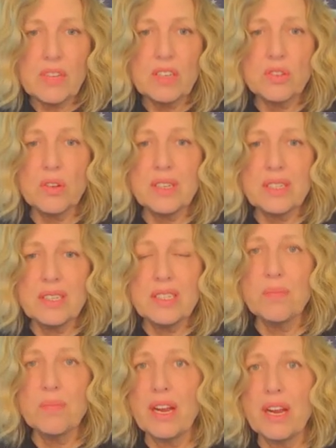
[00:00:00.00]
So this
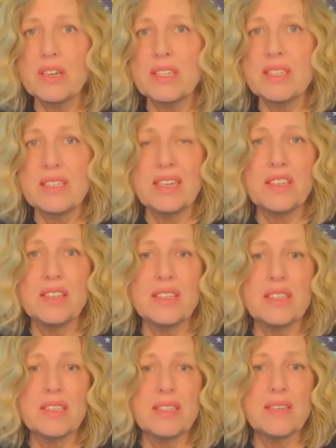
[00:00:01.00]
is a prioritization.
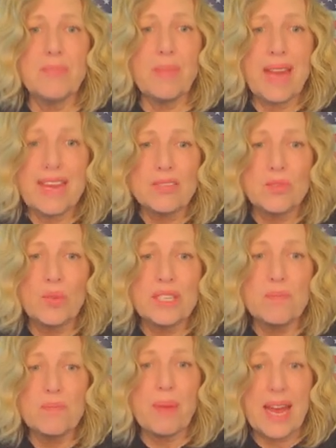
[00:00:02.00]
This is a best,
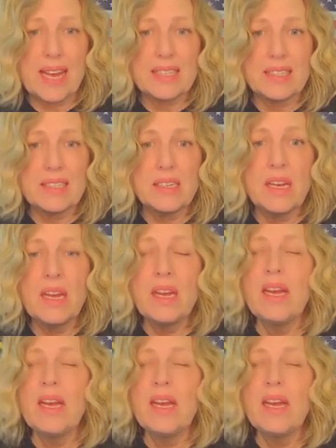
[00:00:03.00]
what's best.